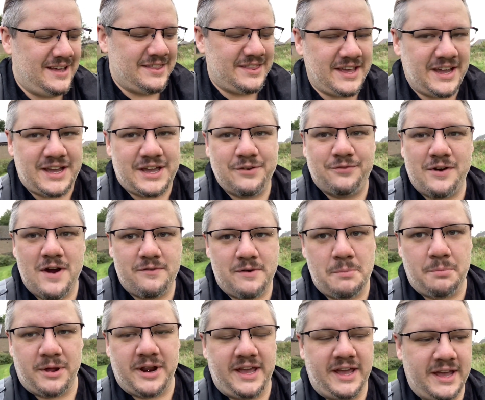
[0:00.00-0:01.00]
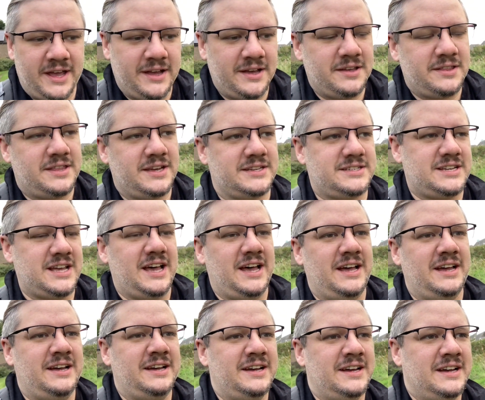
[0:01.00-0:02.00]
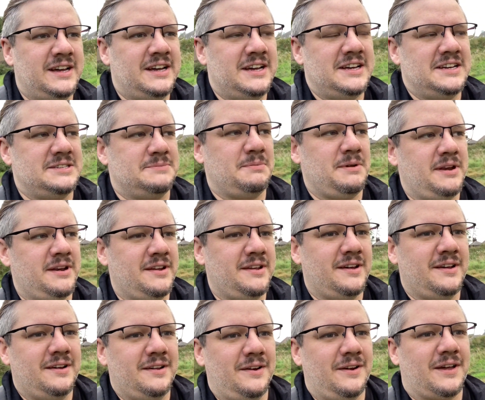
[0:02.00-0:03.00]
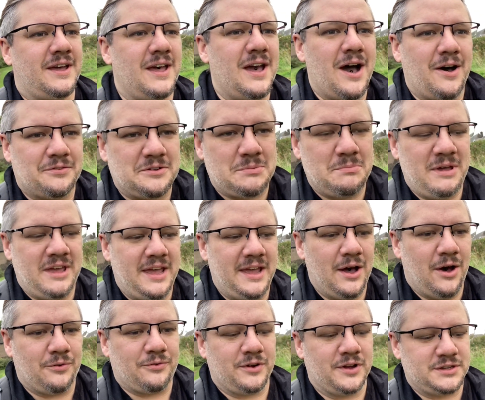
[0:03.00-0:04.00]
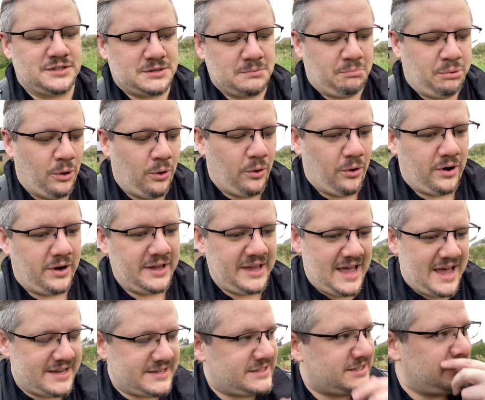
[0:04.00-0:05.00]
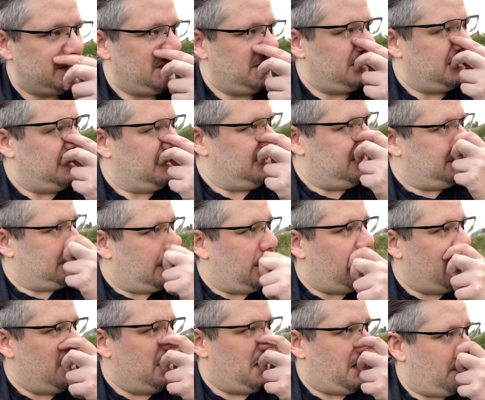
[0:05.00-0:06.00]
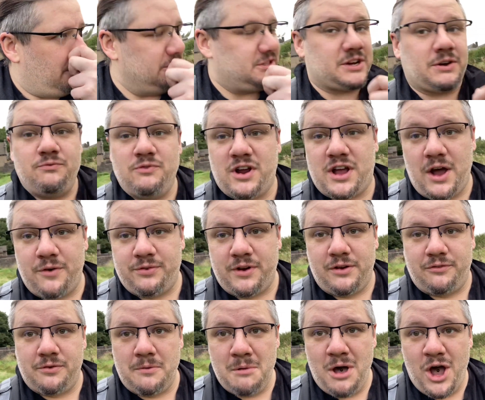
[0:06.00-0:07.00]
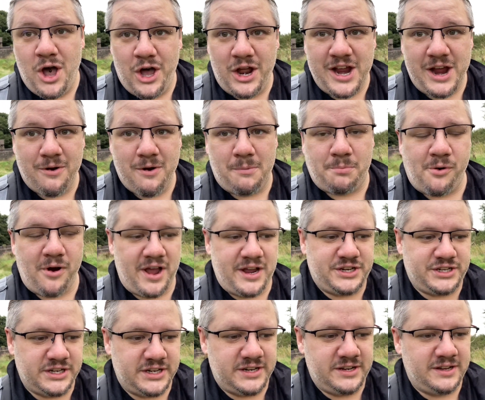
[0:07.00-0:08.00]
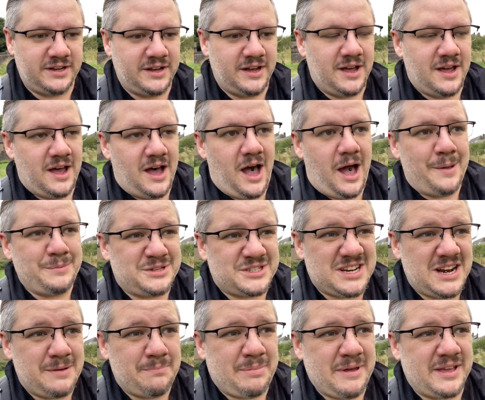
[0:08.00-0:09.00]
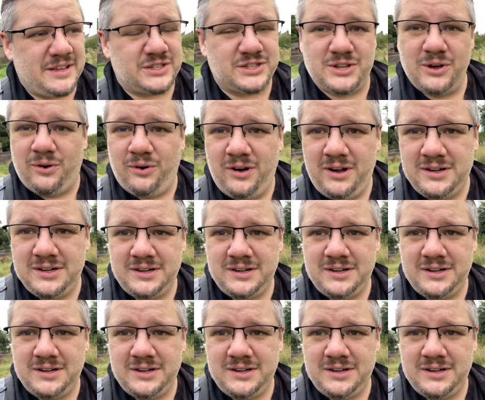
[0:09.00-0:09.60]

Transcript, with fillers: Thank you for everybody that uh, has been looking after me, offering support. Yes, uh, I was recovering from a hernia operation. I'm still a bit sore.